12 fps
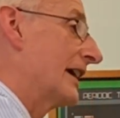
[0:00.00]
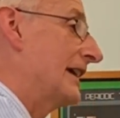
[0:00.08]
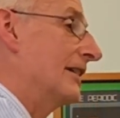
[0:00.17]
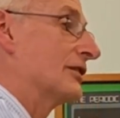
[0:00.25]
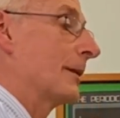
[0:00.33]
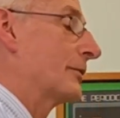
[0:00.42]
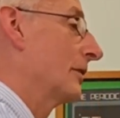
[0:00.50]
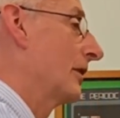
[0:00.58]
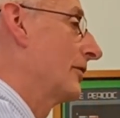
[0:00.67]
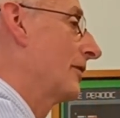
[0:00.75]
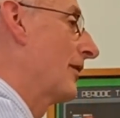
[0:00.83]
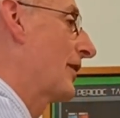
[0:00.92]
I heat this up to
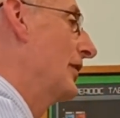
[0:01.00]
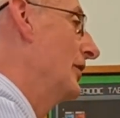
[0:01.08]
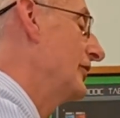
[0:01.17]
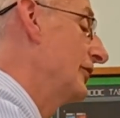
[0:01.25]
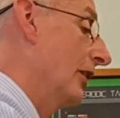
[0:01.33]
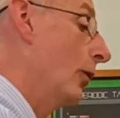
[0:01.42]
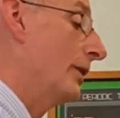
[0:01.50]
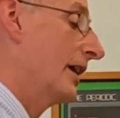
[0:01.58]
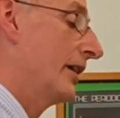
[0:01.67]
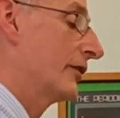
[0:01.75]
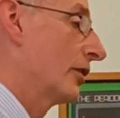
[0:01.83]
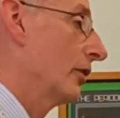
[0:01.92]
130, oh yeah,
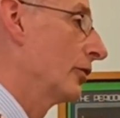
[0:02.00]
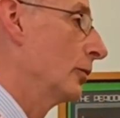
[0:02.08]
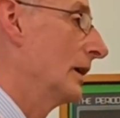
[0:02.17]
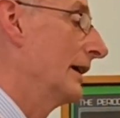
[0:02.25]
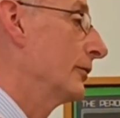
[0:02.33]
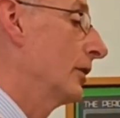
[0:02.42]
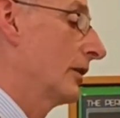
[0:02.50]
it's gone, whatever.